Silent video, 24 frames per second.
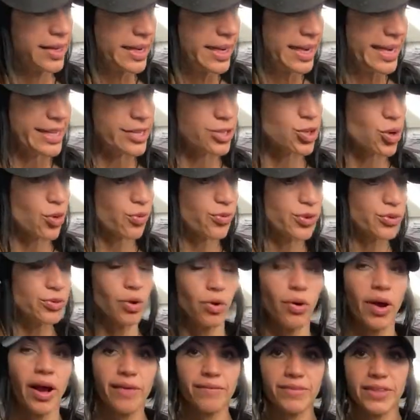And so if you
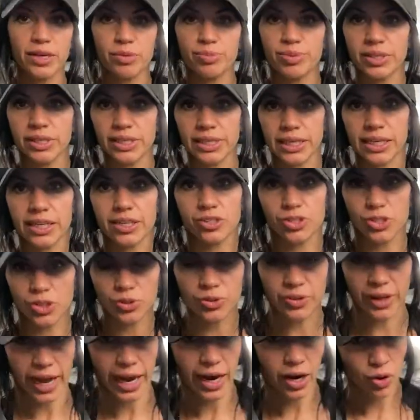don't have the ability to do
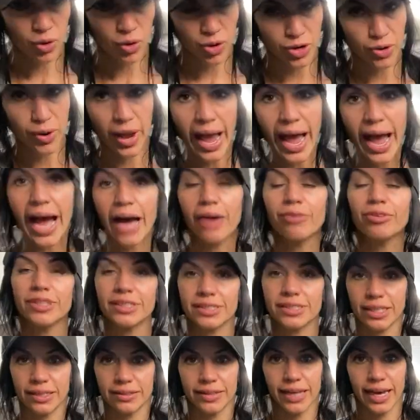that, or you haven't
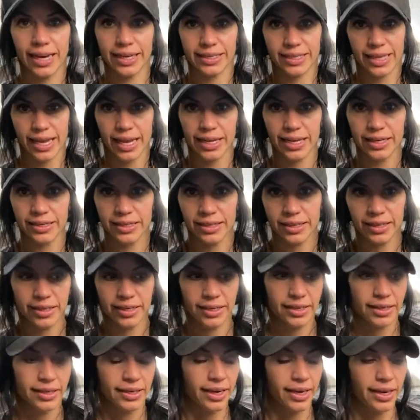done that yet,
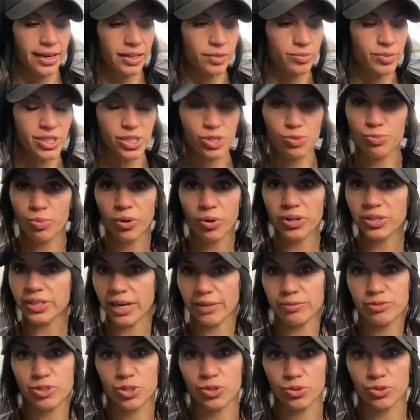it's important to
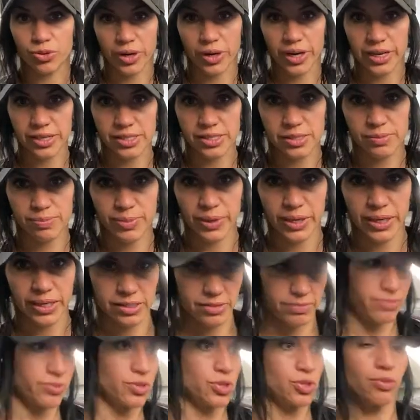have two crates,
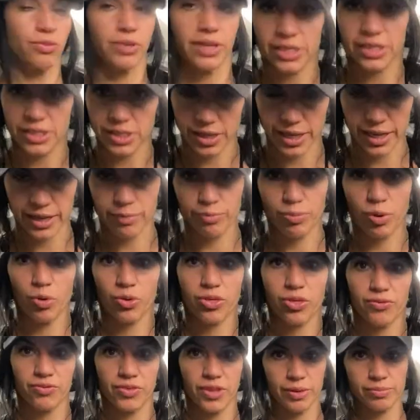because you need to get
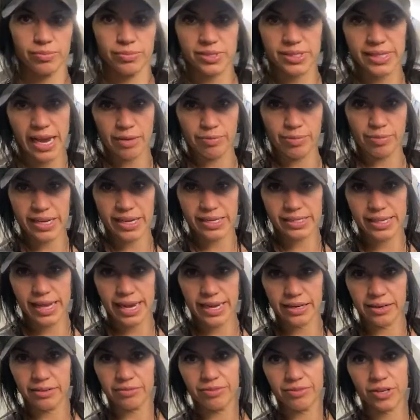both of them side by
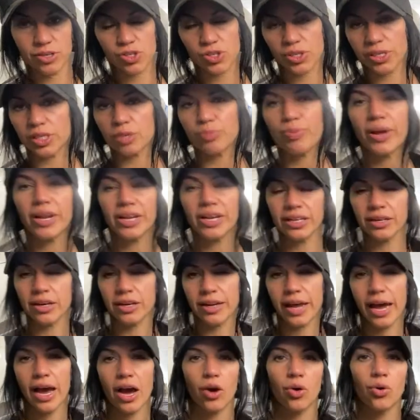side eventually, depending
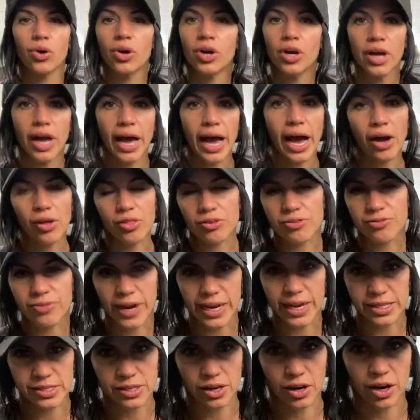on how the
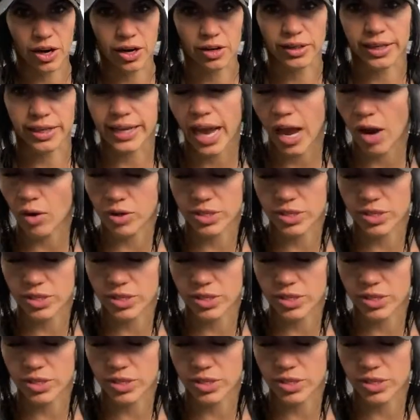fights are, like how